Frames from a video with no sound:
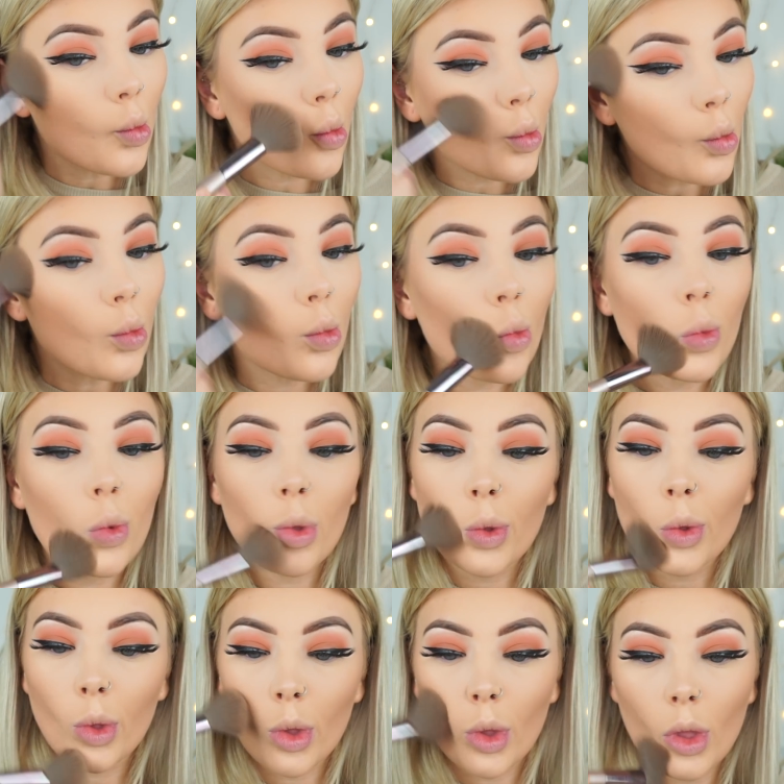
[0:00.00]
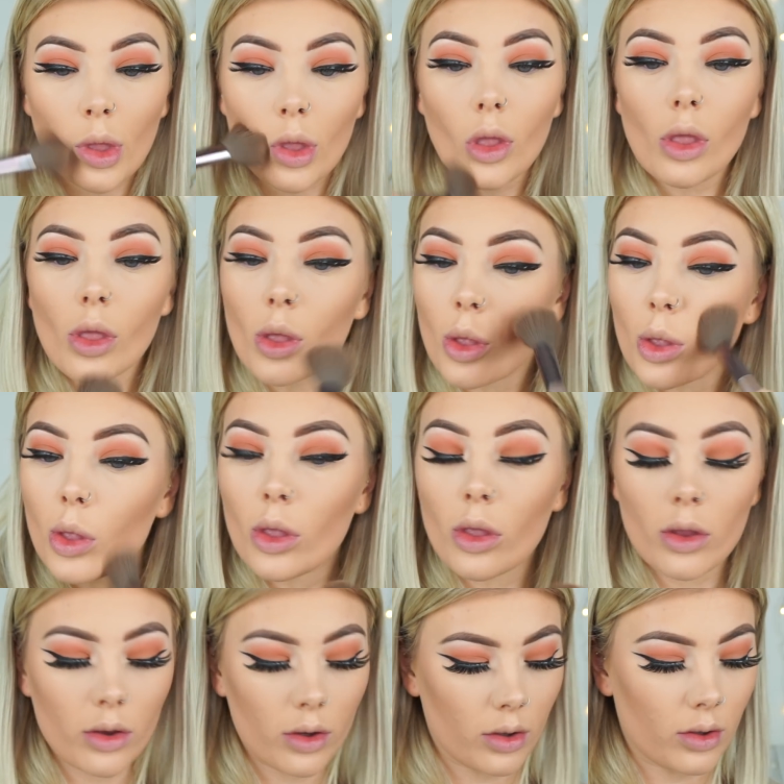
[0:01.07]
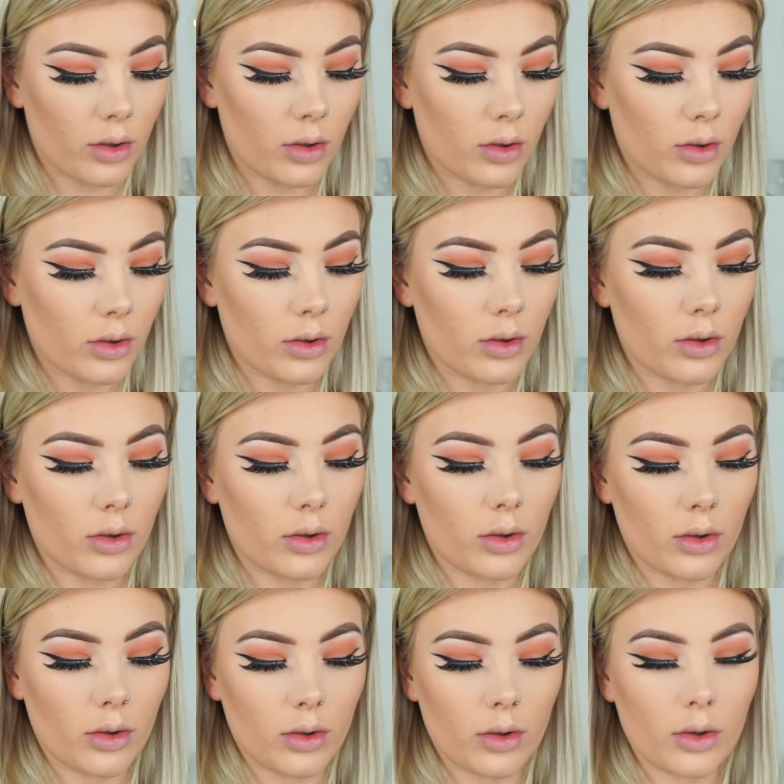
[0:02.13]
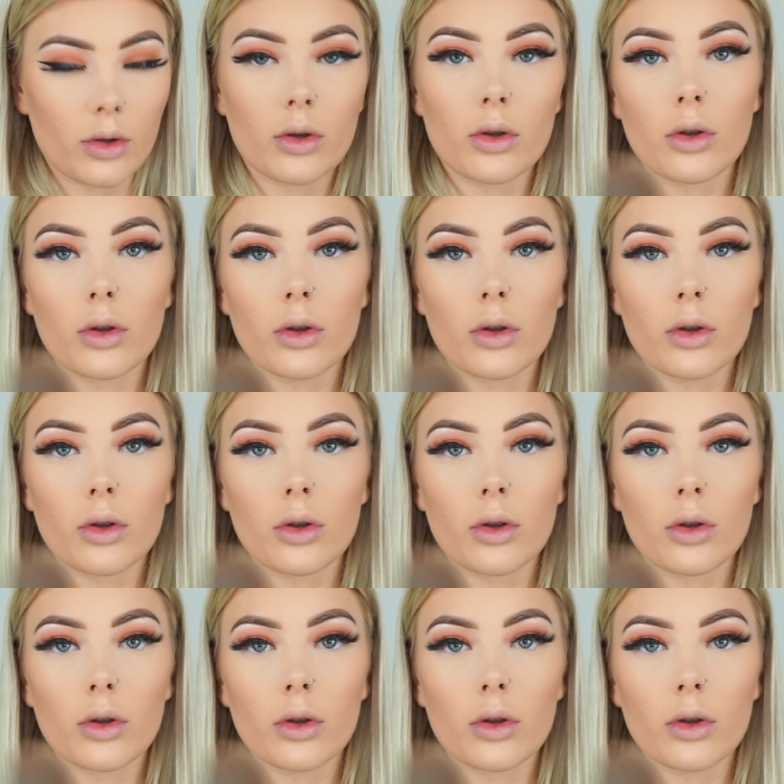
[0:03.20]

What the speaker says: [no speech]